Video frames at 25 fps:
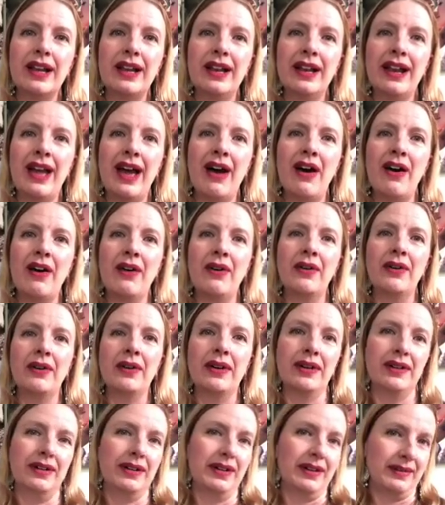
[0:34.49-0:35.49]
Now,
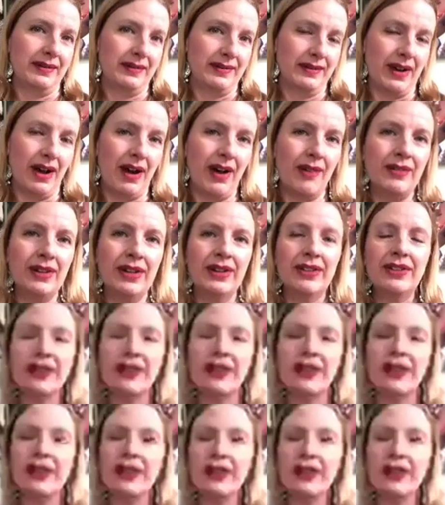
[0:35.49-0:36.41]
obviously,